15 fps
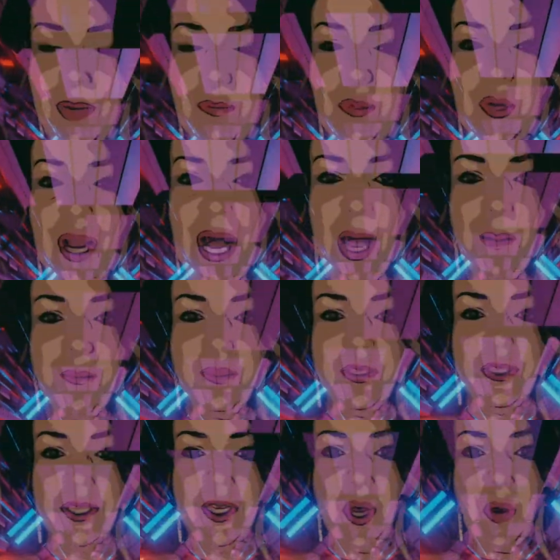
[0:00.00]

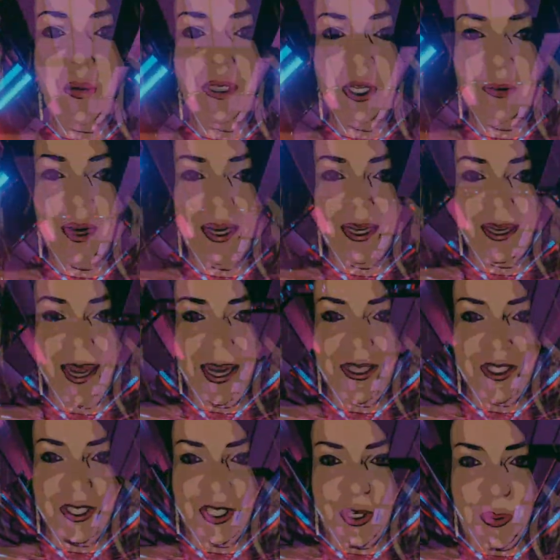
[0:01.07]
Perhaps the only
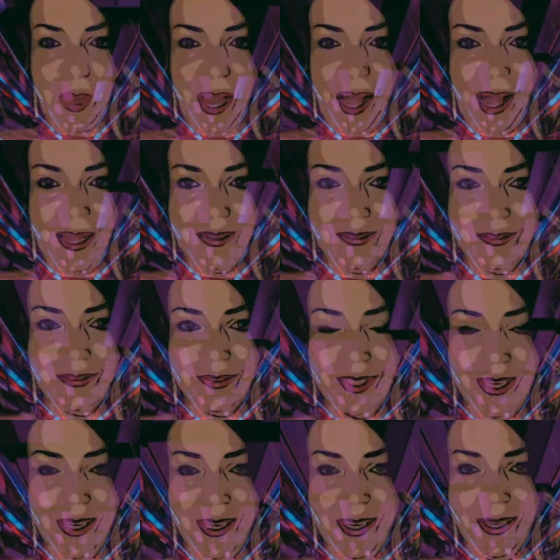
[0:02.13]
recollection you have
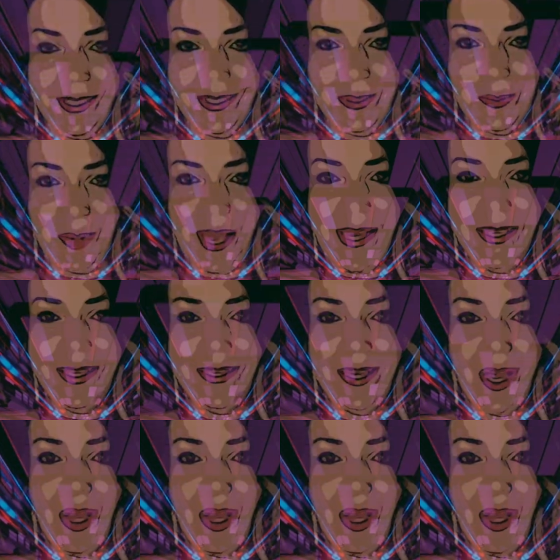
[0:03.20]
is waking